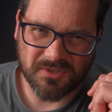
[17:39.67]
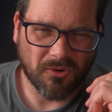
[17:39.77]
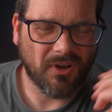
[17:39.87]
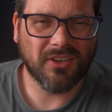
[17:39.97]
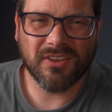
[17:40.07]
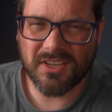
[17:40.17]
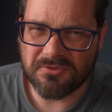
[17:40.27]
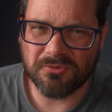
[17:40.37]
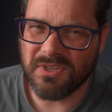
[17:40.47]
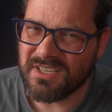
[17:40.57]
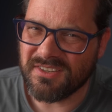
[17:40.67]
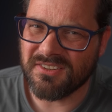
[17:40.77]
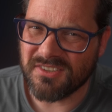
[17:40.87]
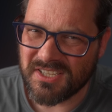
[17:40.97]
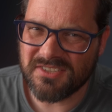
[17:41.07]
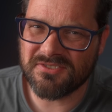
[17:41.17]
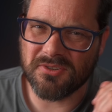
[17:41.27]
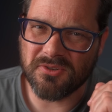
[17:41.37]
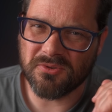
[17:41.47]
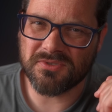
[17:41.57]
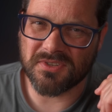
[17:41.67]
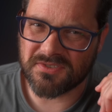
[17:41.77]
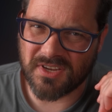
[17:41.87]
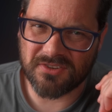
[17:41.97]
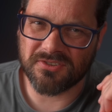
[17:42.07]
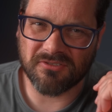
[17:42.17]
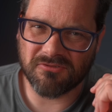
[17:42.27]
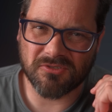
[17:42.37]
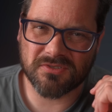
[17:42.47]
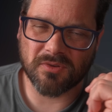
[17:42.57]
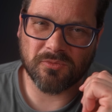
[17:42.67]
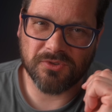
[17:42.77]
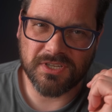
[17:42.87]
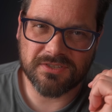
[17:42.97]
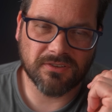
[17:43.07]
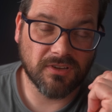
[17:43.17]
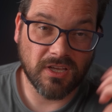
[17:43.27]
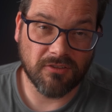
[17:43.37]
so unless you really need to use the session for some reason,